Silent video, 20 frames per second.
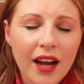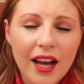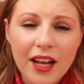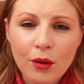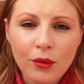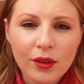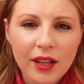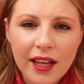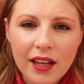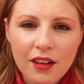
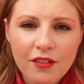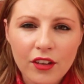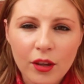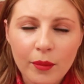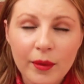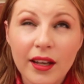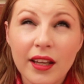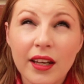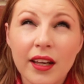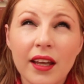I don't like
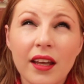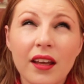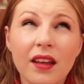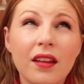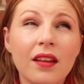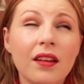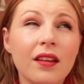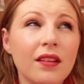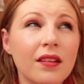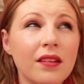filming in
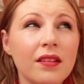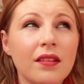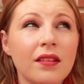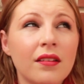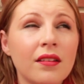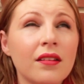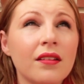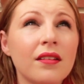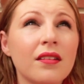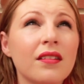here.
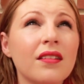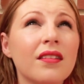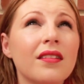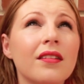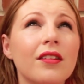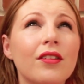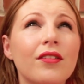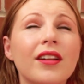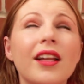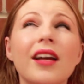
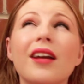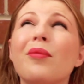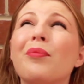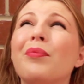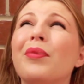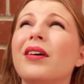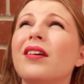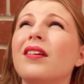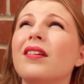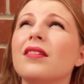There are
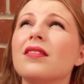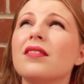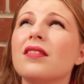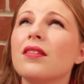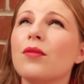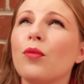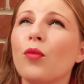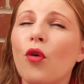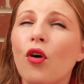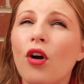like birds
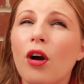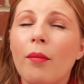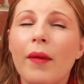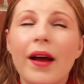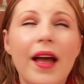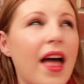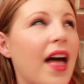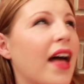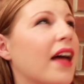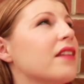that walk on
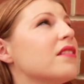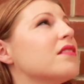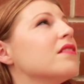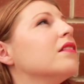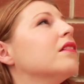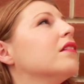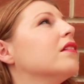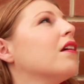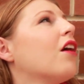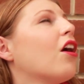my head
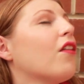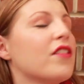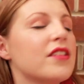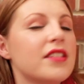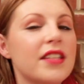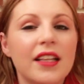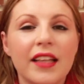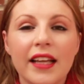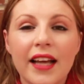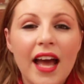on the
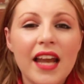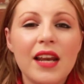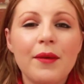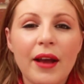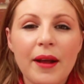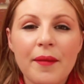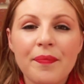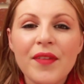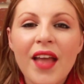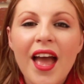ceiling.
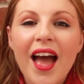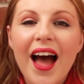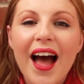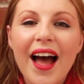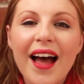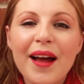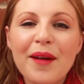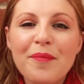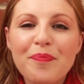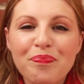Anyway,
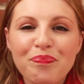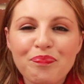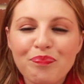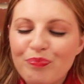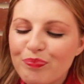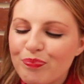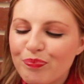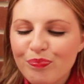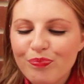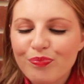um,
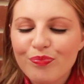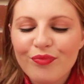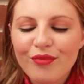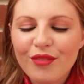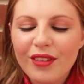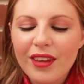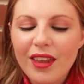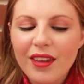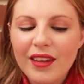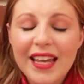
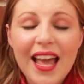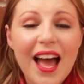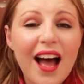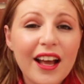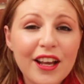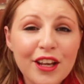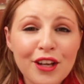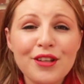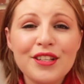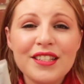yeah,
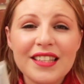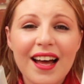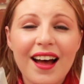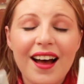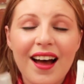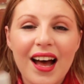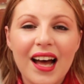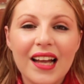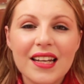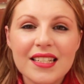I use
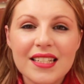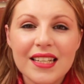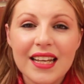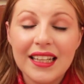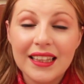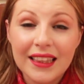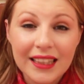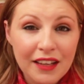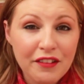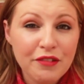that and
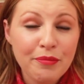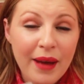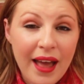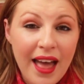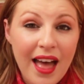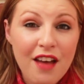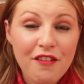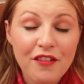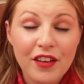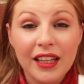it leaves my
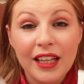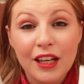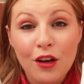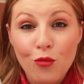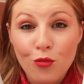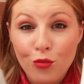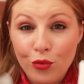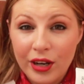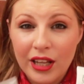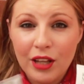hair
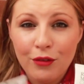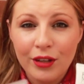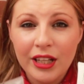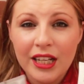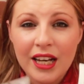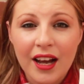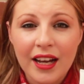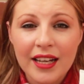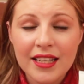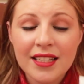feeling really,
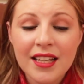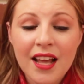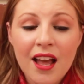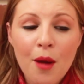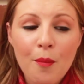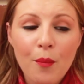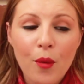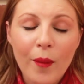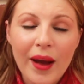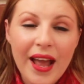really nice.
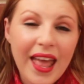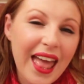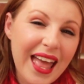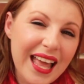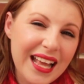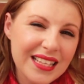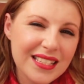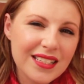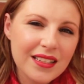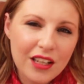But my
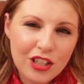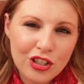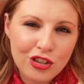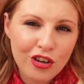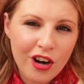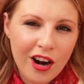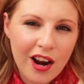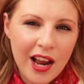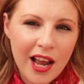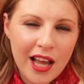hair isn't as
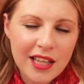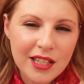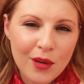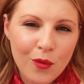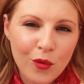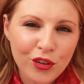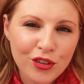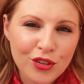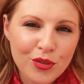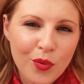dry as
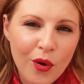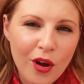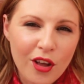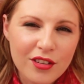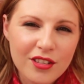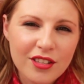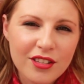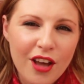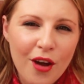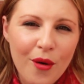it once
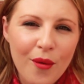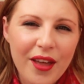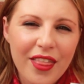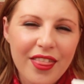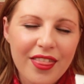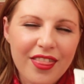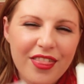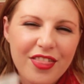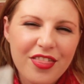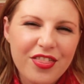was. So
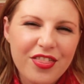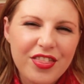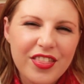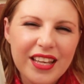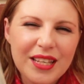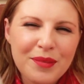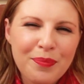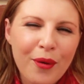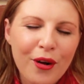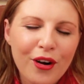
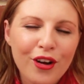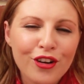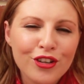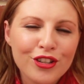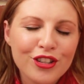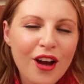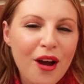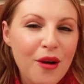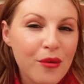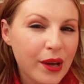these
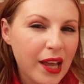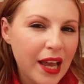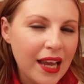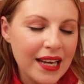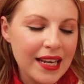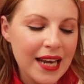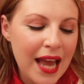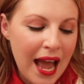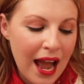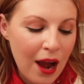products are
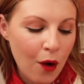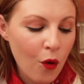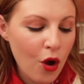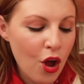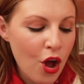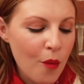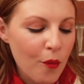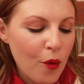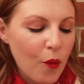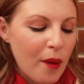okay now,
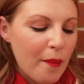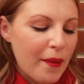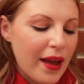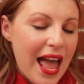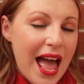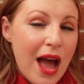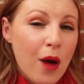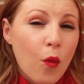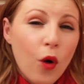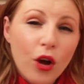but when my
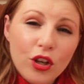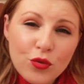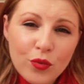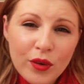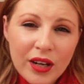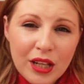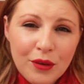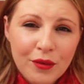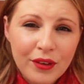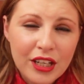hair was
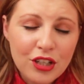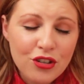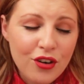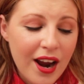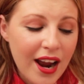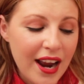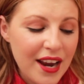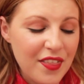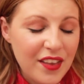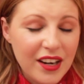really, really
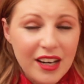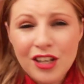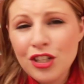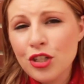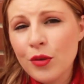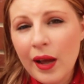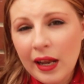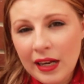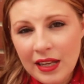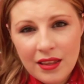dry, they
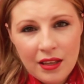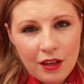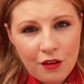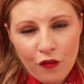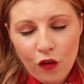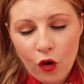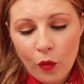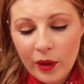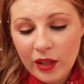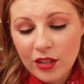didn't do anything
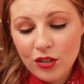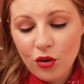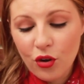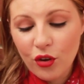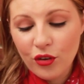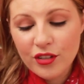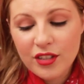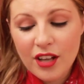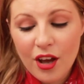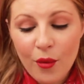for me at
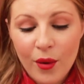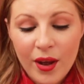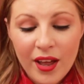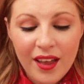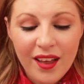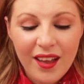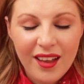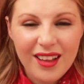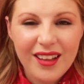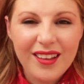all. So
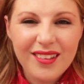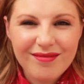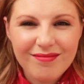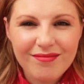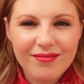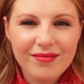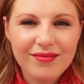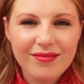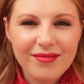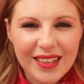
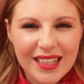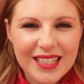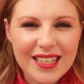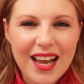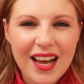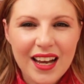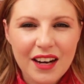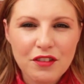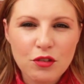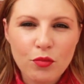it's
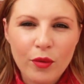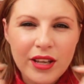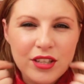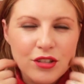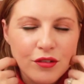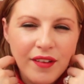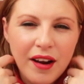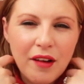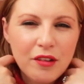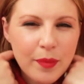kind of
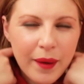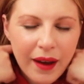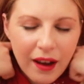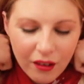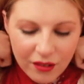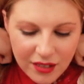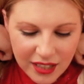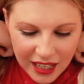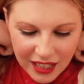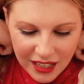swings and
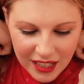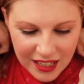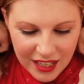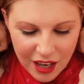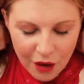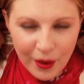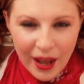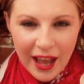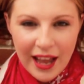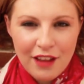roundabouts.
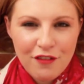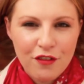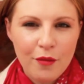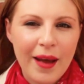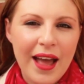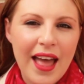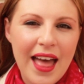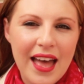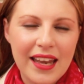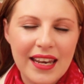it's okay for
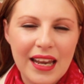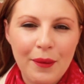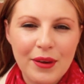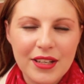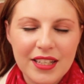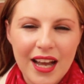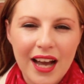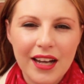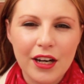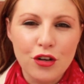my hair now,
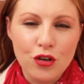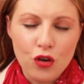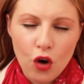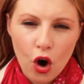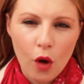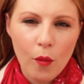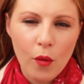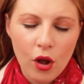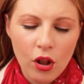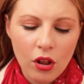it's kind of
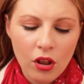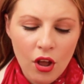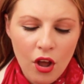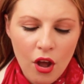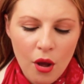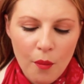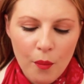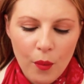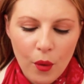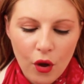normal,
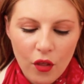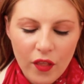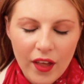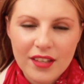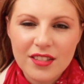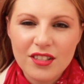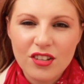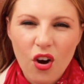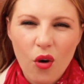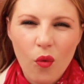but
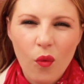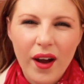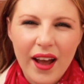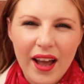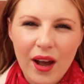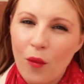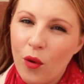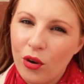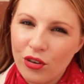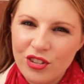that's not
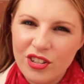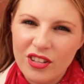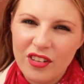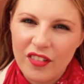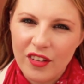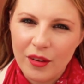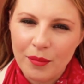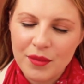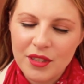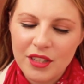why I
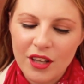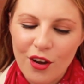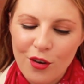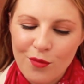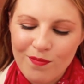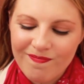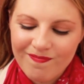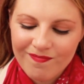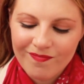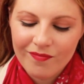wanted them.
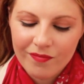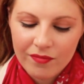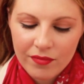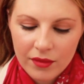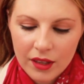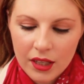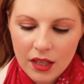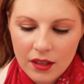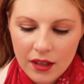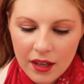So
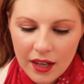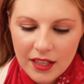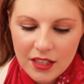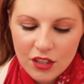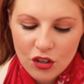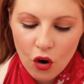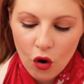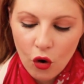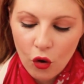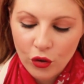
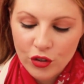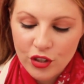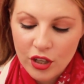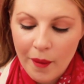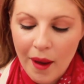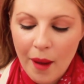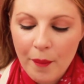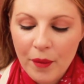it's not awesome.